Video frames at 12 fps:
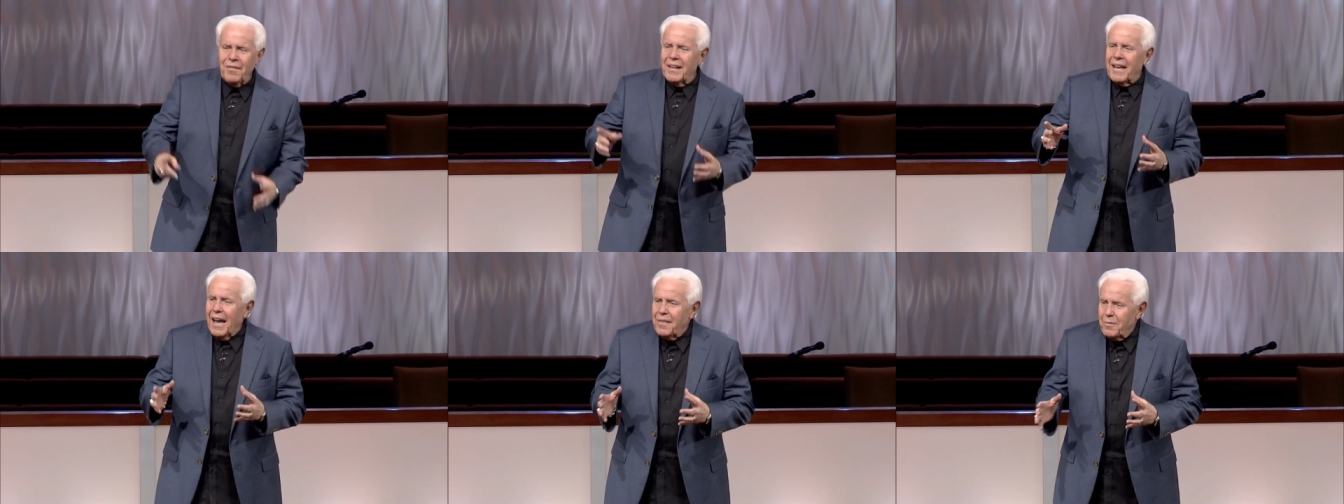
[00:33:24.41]
And
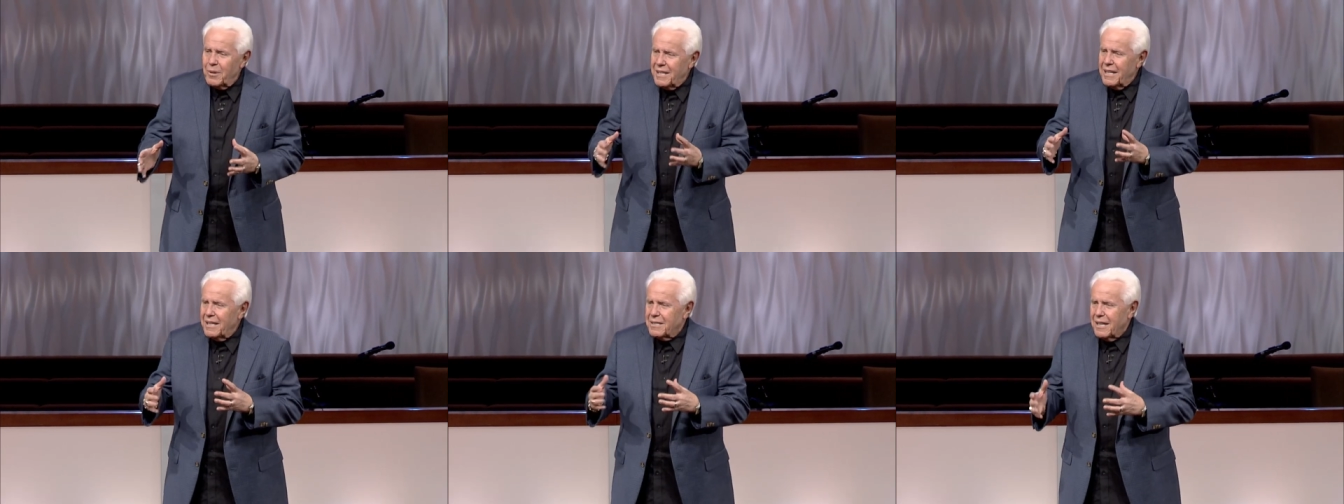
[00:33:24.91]
Kathy was
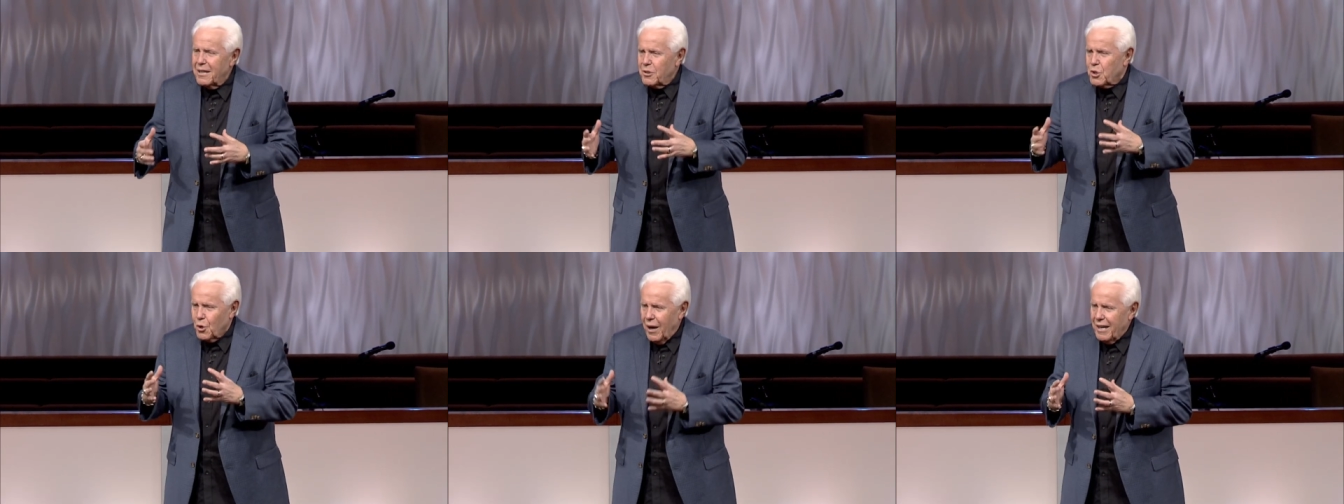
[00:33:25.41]
in this little
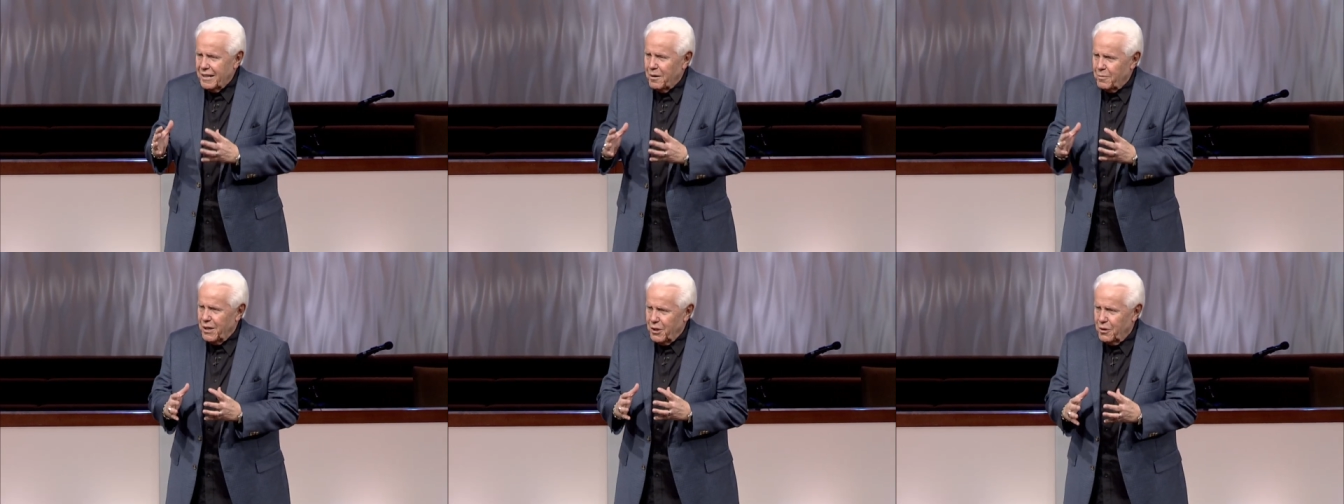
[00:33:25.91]
trailer that
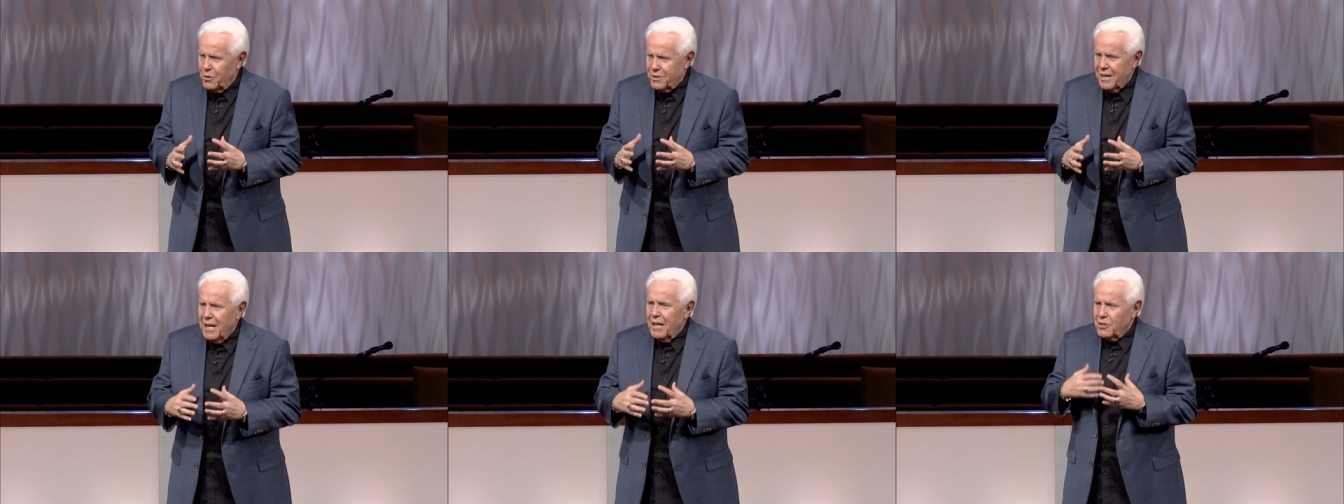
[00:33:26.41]
we used
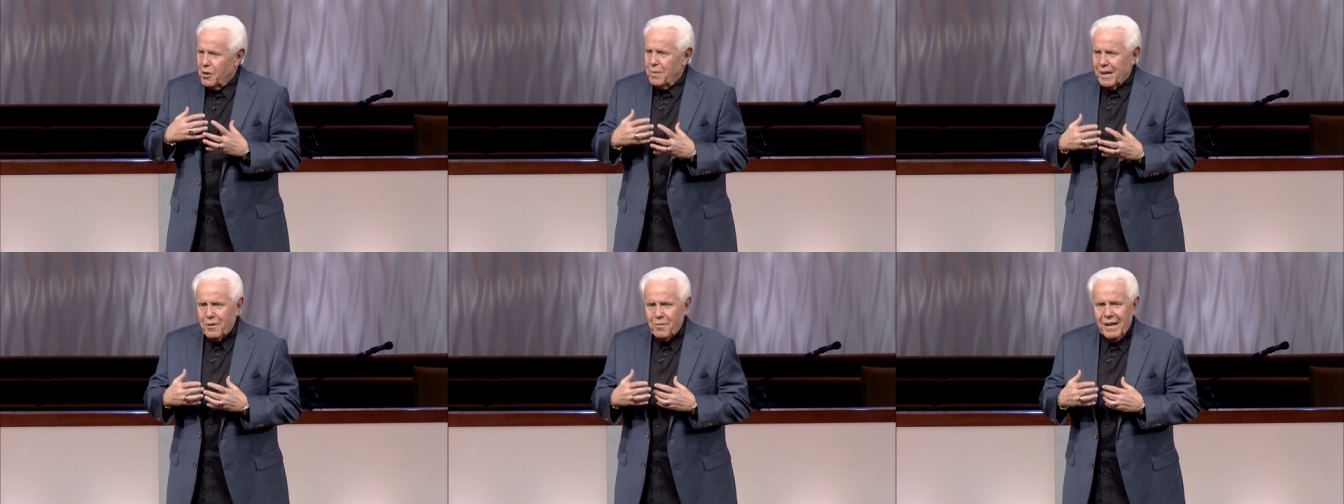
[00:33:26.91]
so we
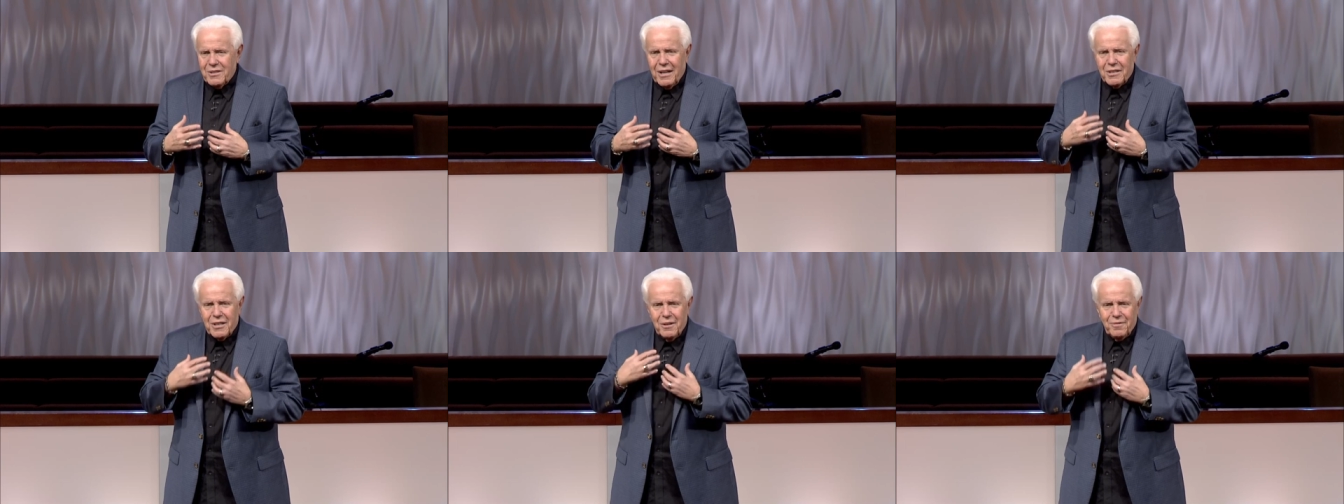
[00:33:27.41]
could rest
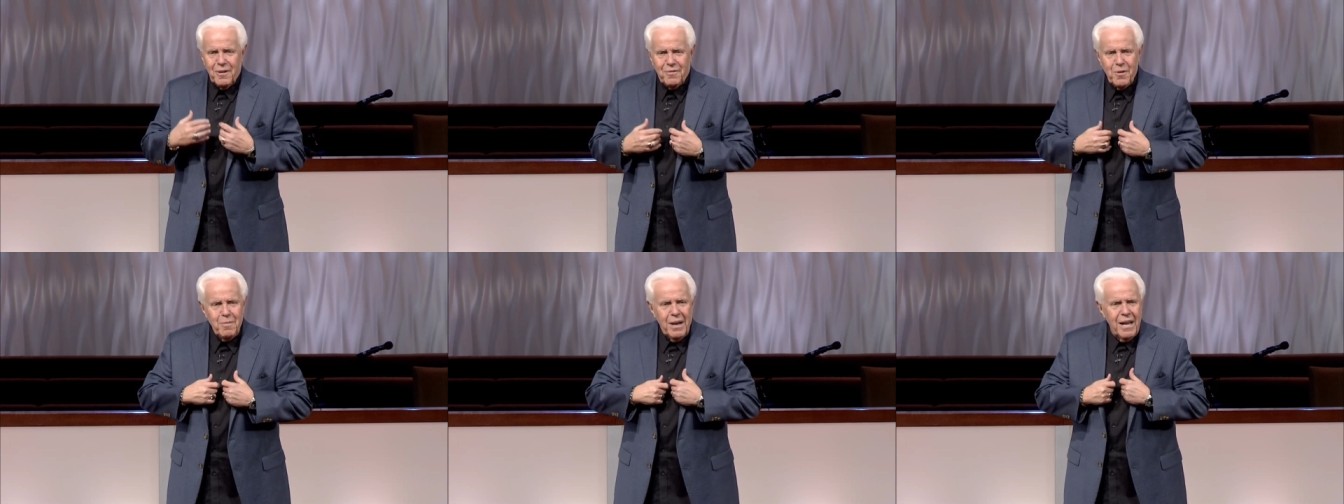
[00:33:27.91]
ourselves for a
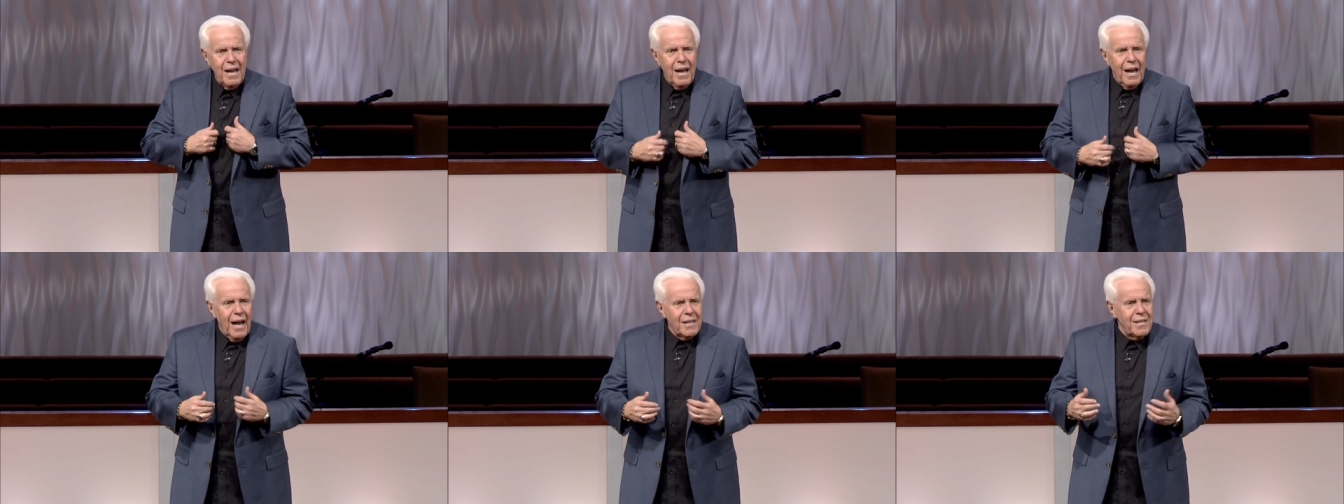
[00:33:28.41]
few minutes.
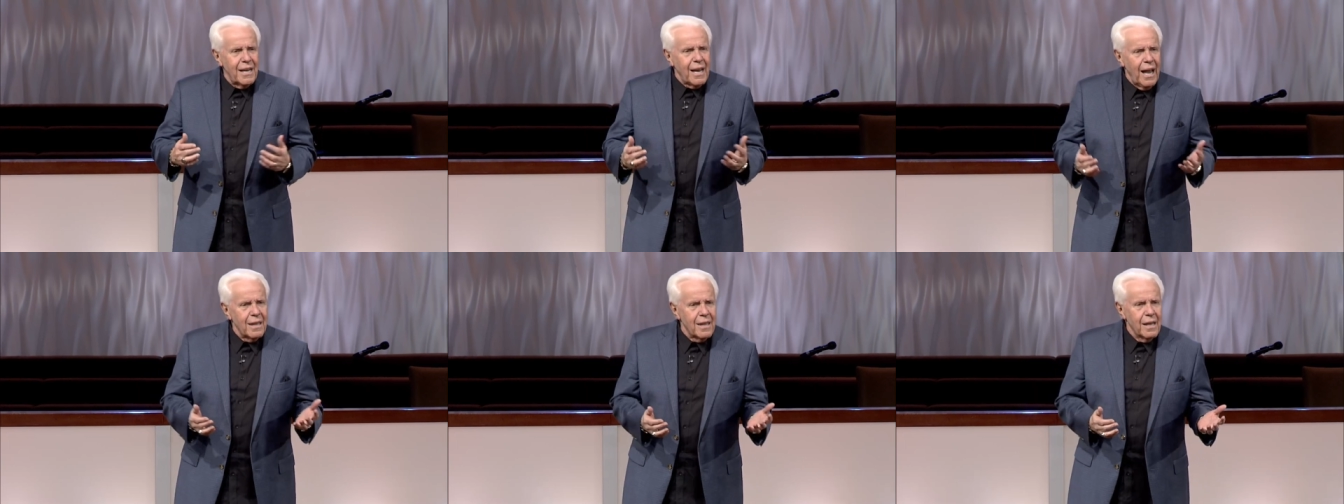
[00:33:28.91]
I said,
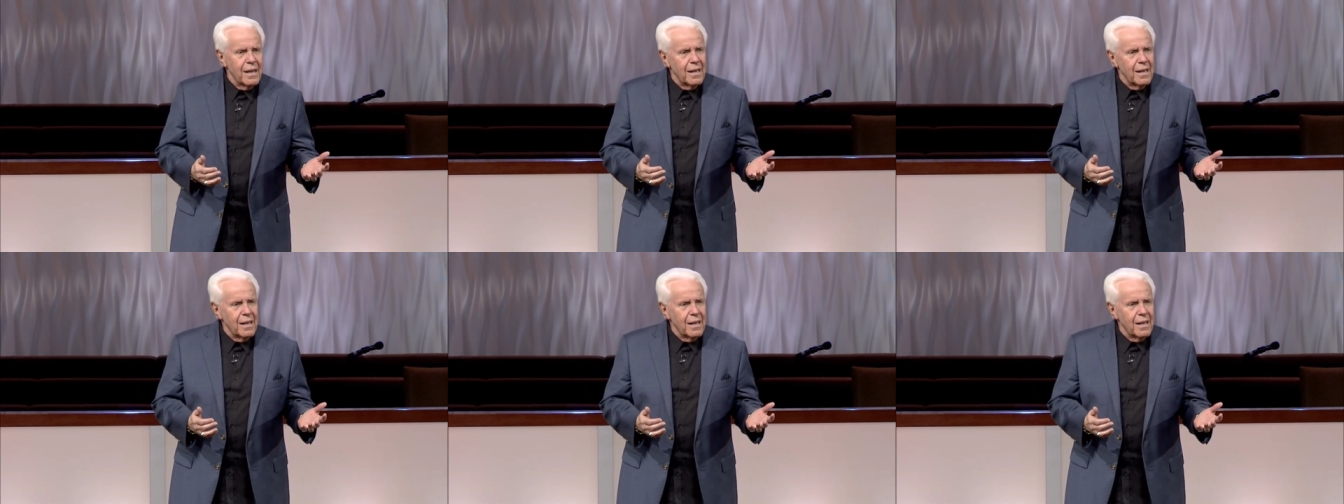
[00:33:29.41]
Kathy,